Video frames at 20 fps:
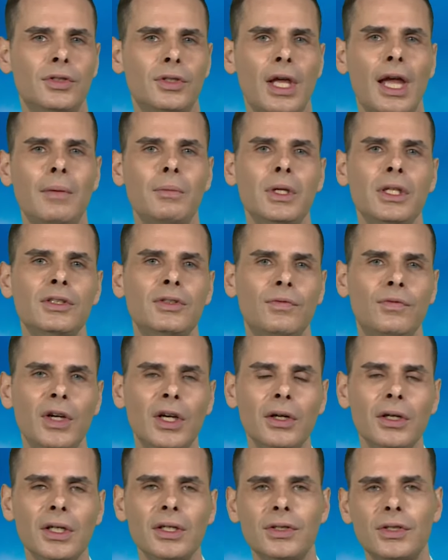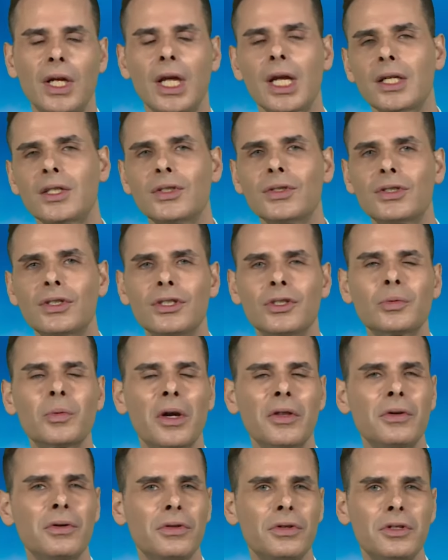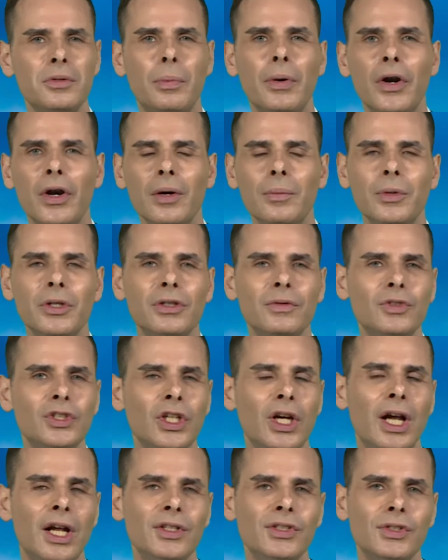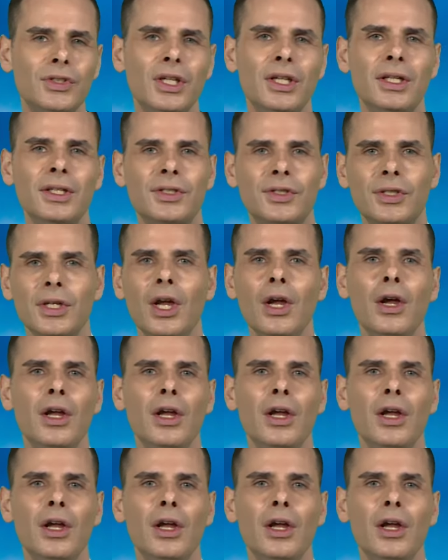That means various agencies, whether the Department of Justice,